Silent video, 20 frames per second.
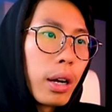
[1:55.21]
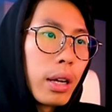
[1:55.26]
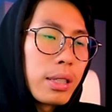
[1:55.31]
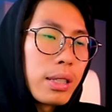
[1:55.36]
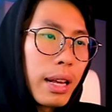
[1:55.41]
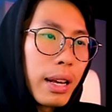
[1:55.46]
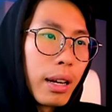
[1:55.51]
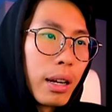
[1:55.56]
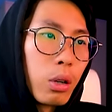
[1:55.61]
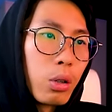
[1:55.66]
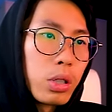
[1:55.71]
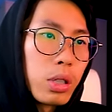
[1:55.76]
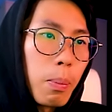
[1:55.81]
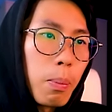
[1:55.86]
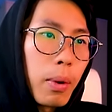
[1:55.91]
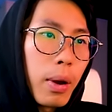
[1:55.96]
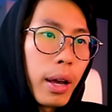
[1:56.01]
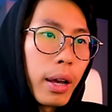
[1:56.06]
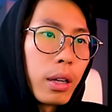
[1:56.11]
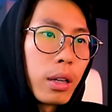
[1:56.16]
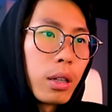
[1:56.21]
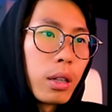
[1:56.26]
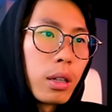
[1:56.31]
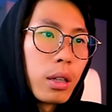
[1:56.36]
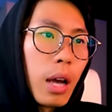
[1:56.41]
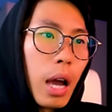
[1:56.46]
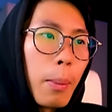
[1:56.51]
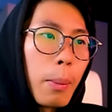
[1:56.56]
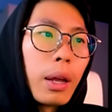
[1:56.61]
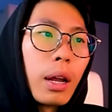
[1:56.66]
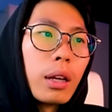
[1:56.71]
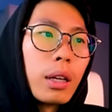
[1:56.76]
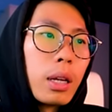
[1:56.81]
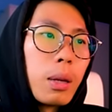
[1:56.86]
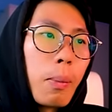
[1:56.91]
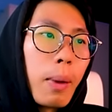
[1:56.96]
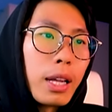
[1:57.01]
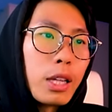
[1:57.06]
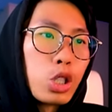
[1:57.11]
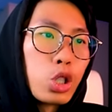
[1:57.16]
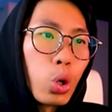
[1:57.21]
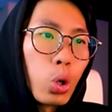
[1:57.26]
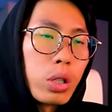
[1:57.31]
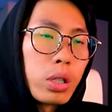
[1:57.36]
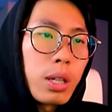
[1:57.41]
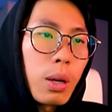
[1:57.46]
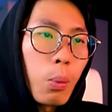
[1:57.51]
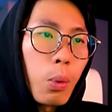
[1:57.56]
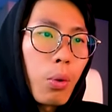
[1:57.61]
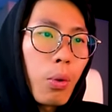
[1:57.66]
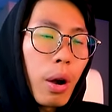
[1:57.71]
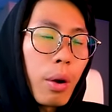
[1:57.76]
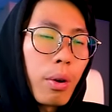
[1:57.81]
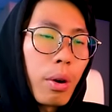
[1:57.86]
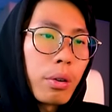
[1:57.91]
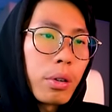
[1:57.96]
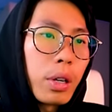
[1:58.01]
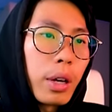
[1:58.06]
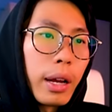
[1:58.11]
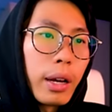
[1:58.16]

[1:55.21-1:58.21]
There's like a little supply, I mean a demand zone somewhere right around here,